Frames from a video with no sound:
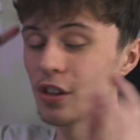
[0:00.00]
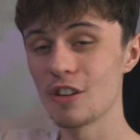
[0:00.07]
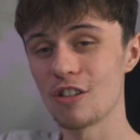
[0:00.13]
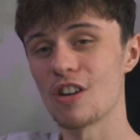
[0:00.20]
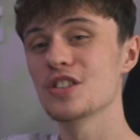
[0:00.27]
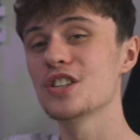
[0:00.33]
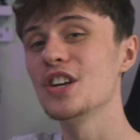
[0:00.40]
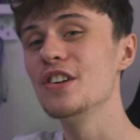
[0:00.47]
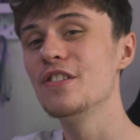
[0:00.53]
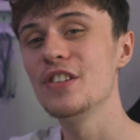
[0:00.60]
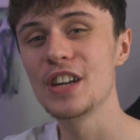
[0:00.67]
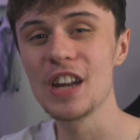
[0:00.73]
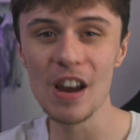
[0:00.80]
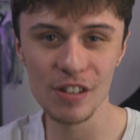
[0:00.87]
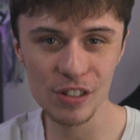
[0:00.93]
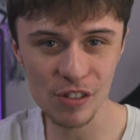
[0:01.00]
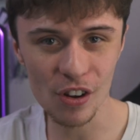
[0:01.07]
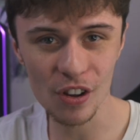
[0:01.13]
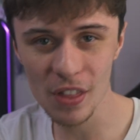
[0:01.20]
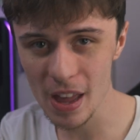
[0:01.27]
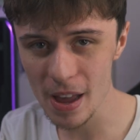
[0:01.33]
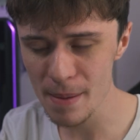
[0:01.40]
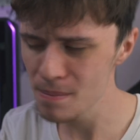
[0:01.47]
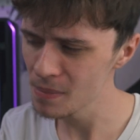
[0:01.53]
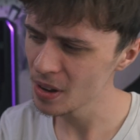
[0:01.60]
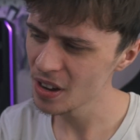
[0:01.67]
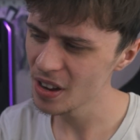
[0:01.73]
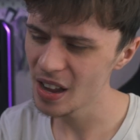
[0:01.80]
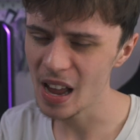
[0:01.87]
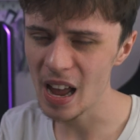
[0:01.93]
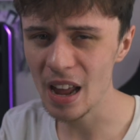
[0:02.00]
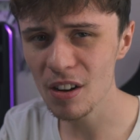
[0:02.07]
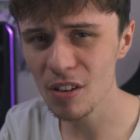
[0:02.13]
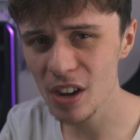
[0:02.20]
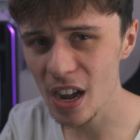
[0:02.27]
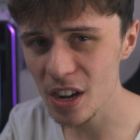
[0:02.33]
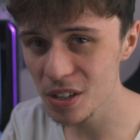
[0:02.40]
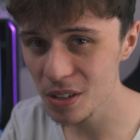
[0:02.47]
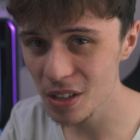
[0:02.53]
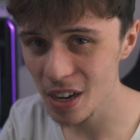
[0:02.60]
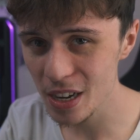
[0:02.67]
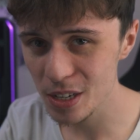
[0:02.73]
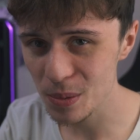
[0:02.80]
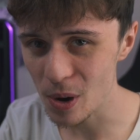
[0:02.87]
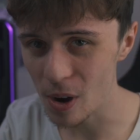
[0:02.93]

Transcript: there are 2 videos right there, and I'll catch you in the next